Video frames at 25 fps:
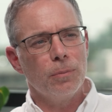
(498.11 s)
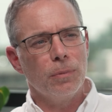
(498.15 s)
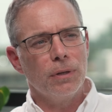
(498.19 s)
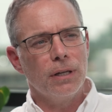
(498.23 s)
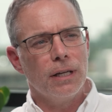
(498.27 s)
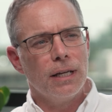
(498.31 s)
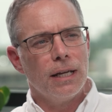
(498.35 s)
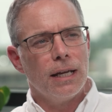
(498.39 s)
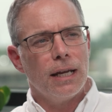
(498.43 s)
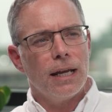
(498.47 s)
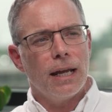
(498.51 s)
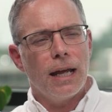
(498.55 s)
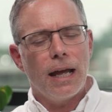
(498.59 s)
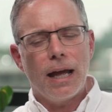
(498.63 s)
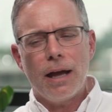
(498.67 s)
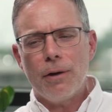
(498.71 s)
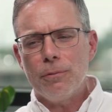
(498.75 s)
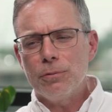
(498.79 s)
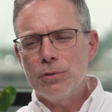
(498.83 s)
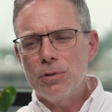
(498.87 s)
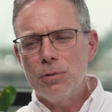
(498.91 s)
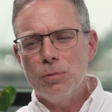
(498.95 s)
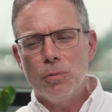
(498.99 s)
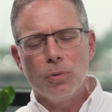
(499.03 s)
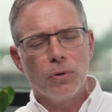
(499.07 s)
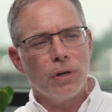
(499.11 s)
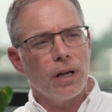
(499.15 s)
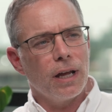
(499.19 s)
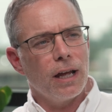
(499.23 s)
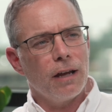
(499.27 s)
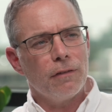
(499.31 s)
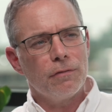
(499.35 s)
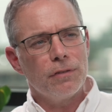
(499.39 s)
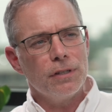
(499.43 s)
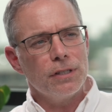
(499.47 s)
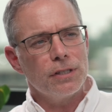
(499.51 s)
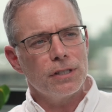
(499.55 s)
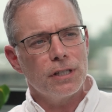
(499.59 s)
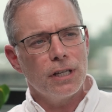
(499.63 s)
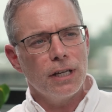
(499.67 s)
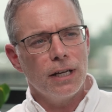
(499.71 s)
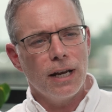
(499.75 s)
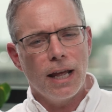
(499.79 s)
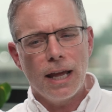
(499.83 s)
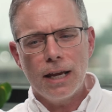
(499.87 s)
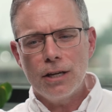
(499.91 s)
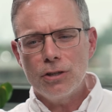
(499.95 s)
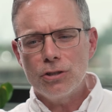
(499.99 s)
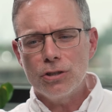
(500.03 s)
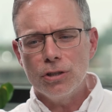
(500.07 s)
And how do we want to have this
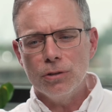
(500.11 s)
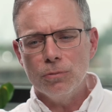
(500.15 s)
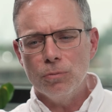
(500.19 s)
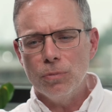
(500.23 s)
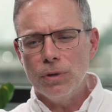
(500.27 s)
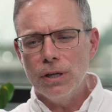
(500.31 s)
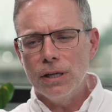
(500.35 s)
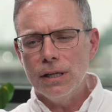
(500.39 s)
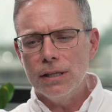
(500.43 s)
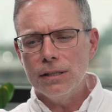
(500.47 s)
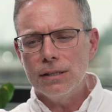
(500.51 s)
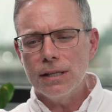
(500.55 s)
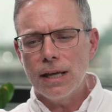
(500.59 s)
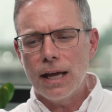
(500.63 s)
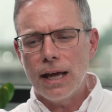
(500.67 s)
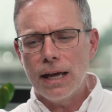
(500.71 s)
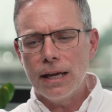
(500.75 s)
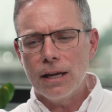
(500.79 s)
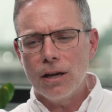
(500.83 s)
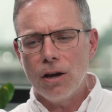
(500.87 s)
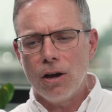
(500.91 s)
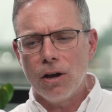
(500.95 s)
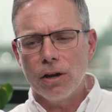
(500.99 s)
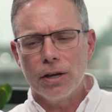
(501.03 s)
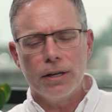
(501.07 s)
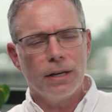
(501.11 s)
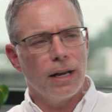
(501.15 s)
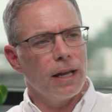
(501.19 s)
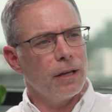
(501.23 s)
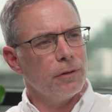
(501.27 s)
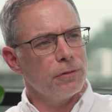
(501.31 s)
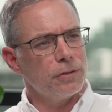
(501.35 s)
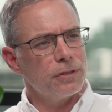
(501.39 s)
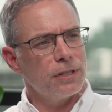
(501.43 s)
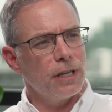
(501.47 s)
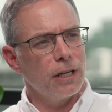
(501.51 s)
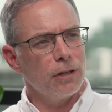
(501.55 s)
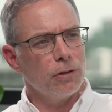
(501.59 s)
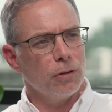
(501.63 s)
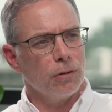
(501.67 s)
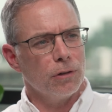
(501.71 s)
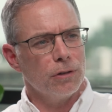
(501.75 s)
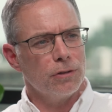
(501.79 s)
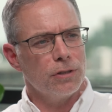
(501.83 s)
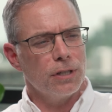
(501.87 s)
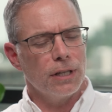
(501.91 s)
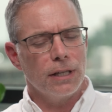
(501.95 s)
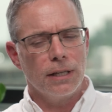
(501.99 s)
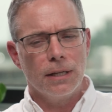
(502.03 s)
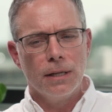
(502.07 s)
connection with AI and health
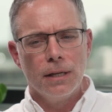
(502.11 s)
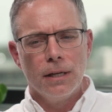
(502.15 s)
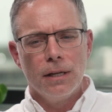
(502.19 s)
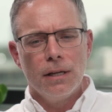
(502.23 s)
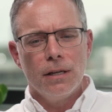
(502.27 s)
technology